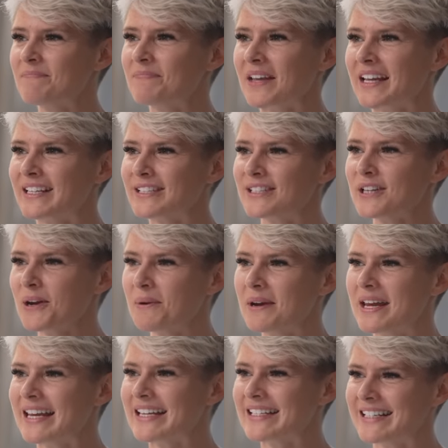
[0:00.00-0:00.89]
And it's so
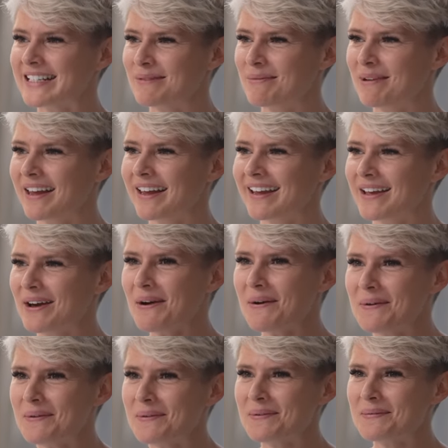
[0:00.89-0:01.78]
easy to be like,
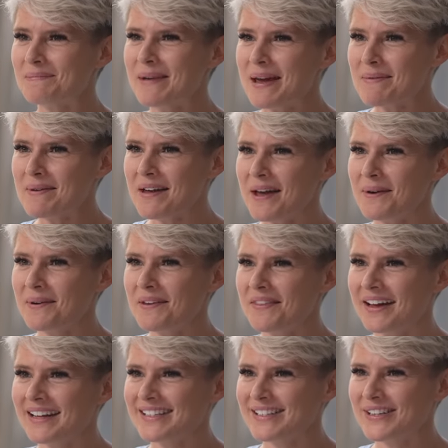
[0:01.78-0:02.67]
oh, maybe I
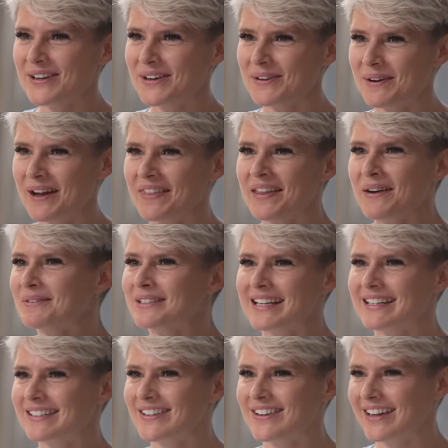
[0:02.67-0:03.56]
want that too. And that was
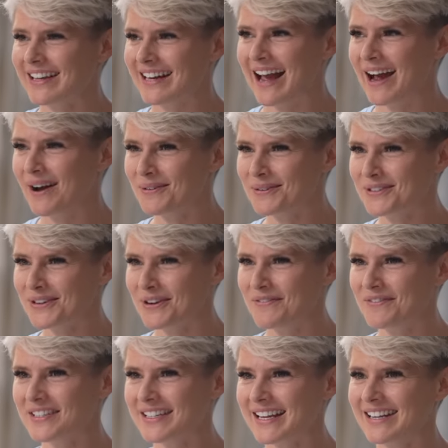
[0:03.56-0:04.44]
literally like an hour's
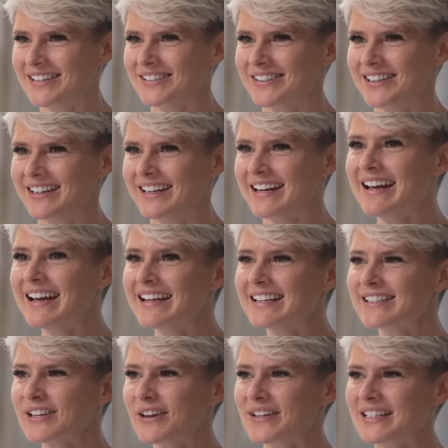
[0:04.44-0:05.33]
conversation.
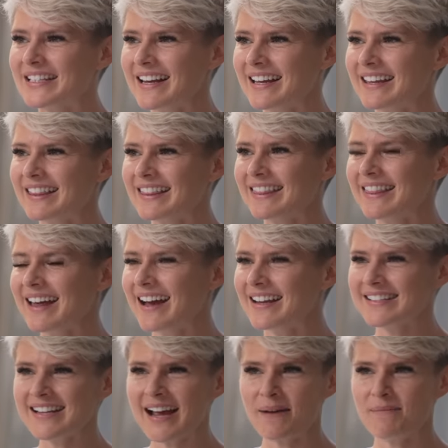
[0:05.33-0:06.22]
So it's like,
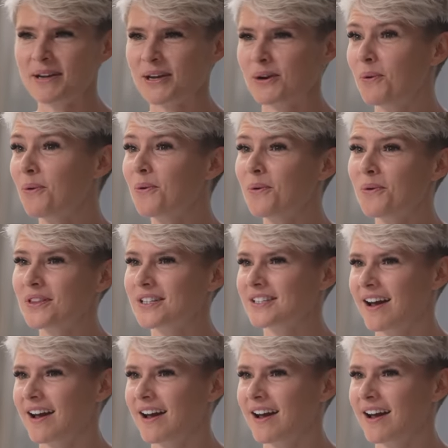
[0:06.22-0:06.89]
that's happening all the